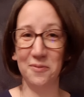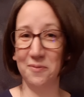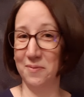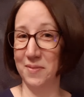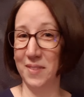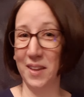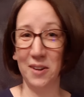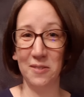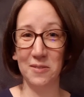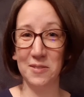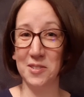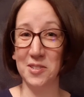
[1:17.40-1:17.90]

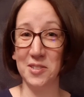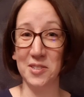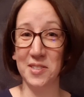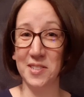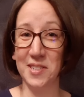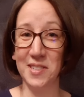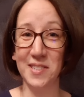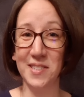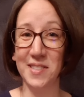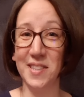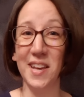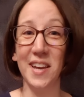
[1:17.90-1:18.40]
That was just
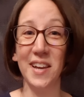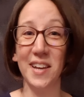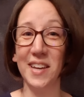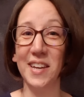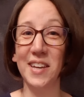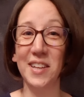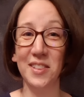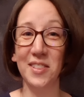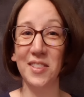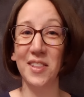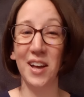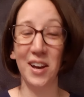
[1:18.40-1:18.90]
his thing.
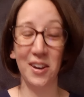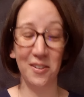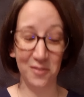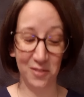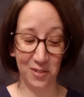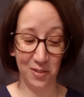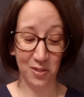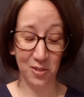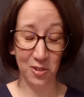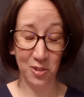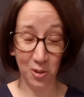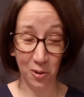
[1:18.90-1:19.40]
He
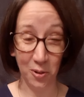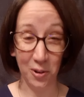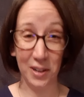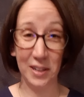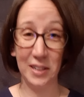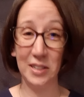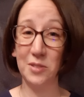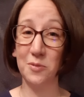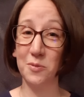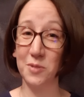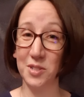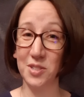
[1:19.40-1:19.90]
loved
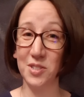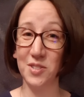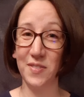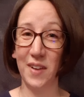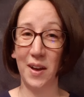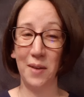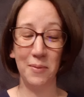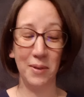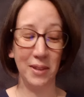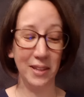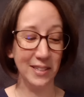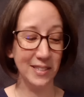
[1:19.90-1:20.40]
stories, which is
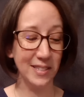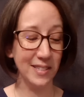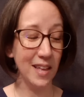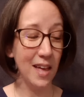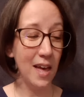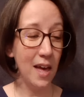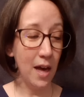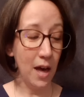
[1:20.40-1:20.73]
fabulous.